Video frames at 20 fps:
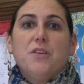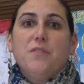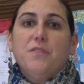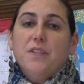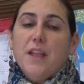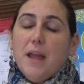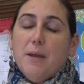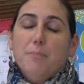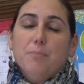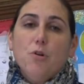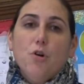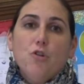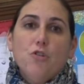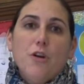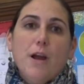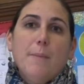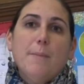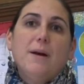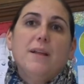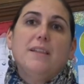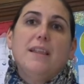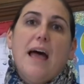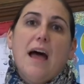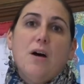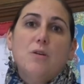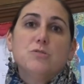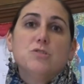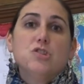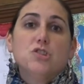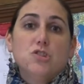The flight program
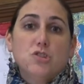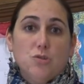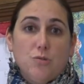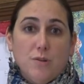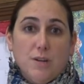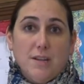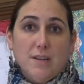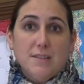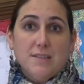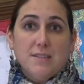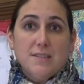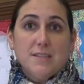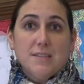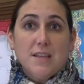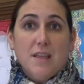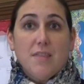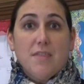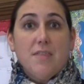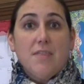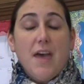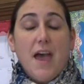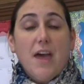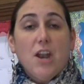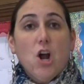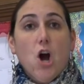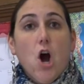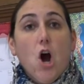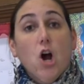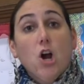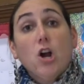allows students that
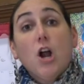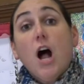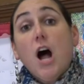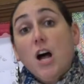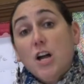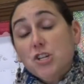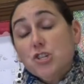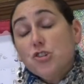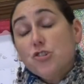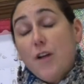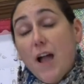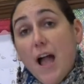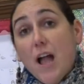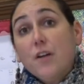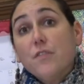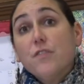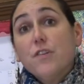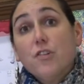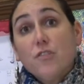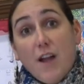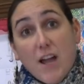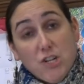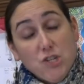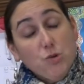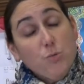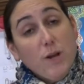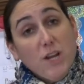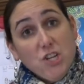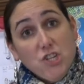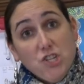are on track for
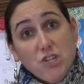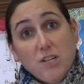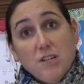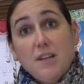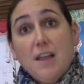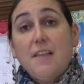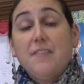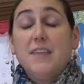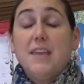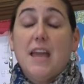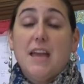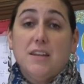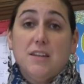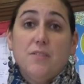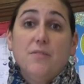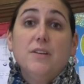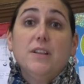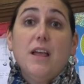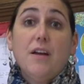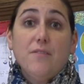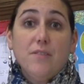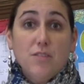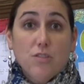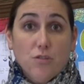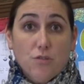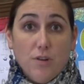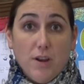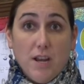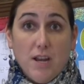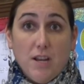graduation at the end of
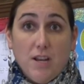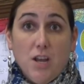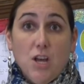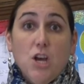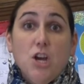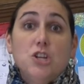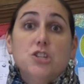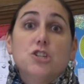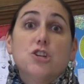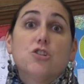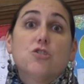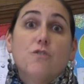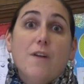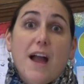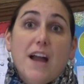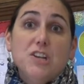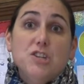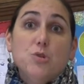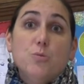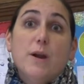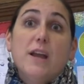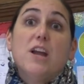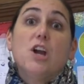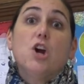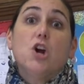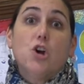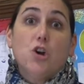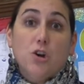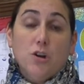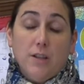11th grade to graduate
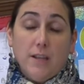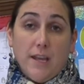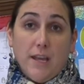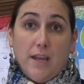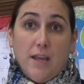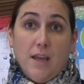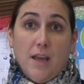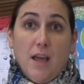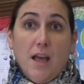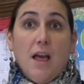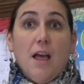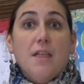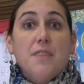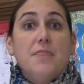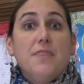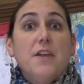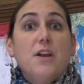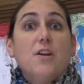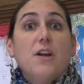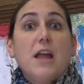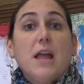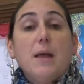early. They're